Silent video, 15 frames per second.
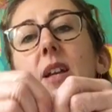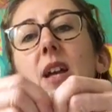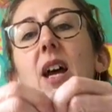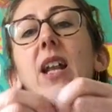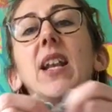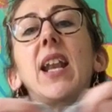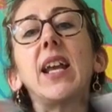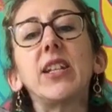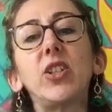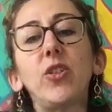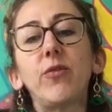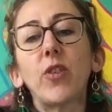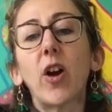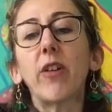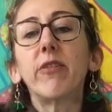Unless
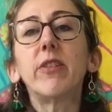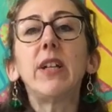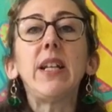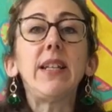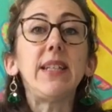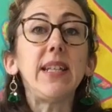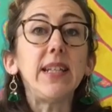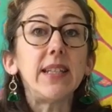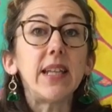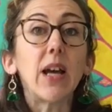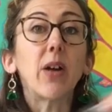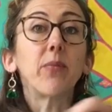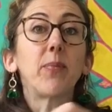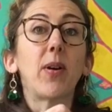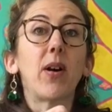you've got a really
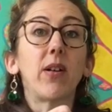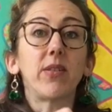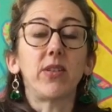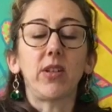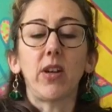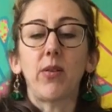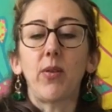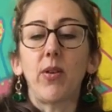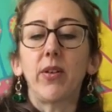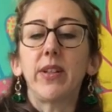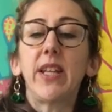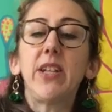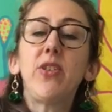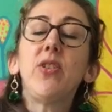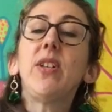detailed part to go along, and
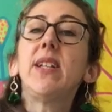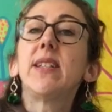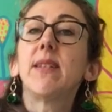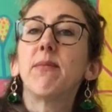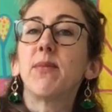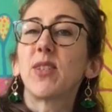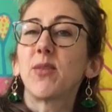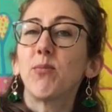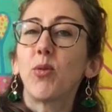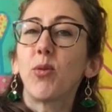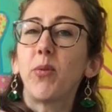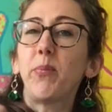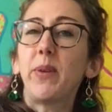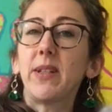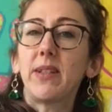then you need some smaller
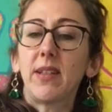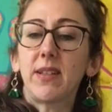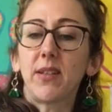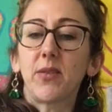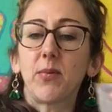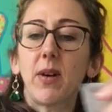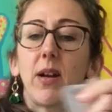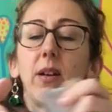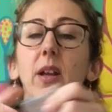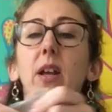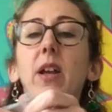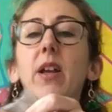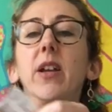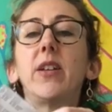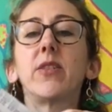pieces as well.
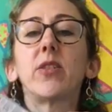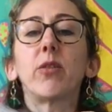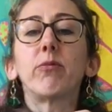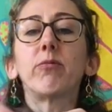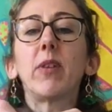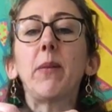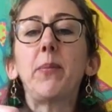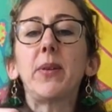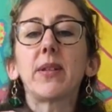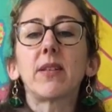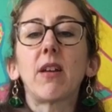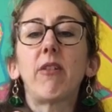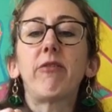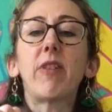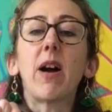So rip
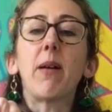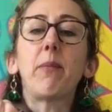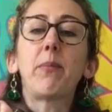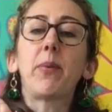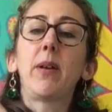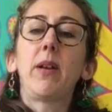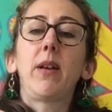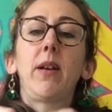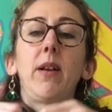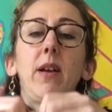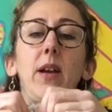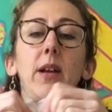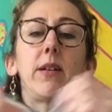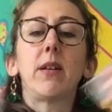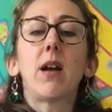yourself up
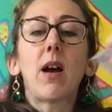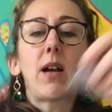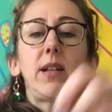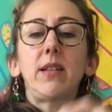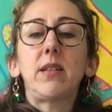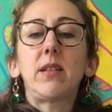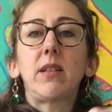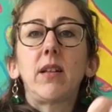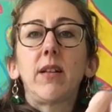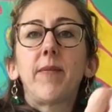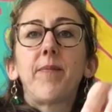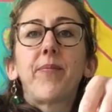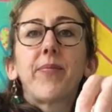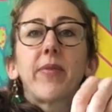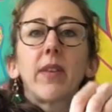a nice
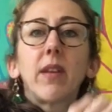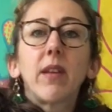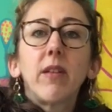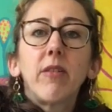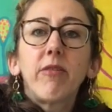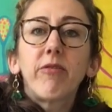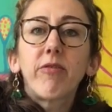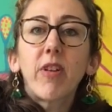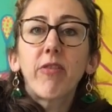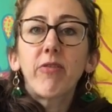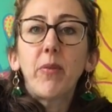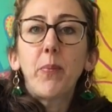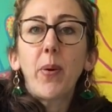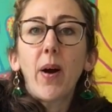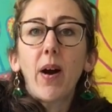
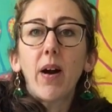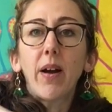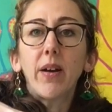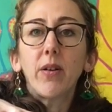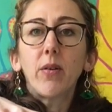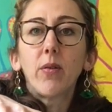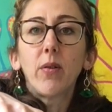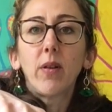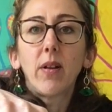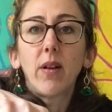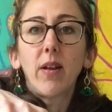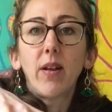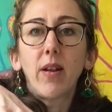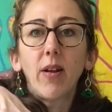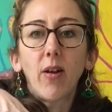fluffy pile
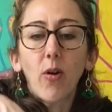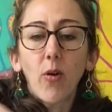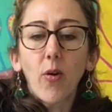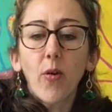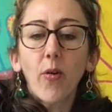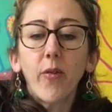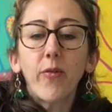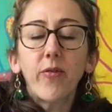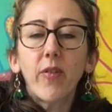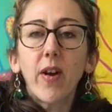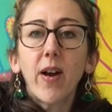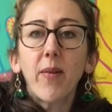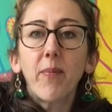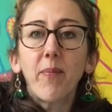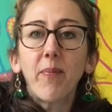
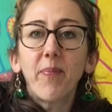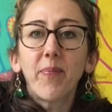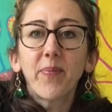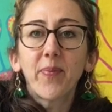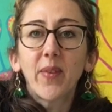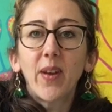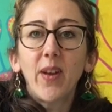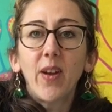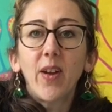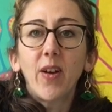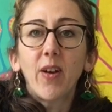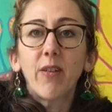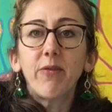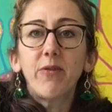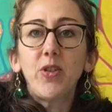
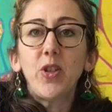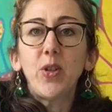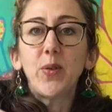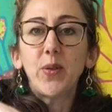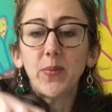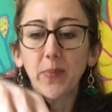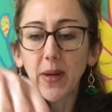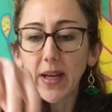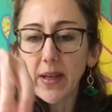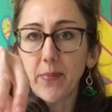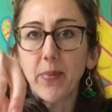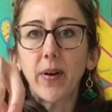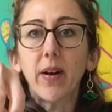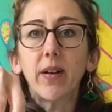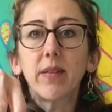of
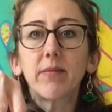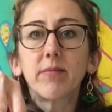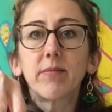newspaper.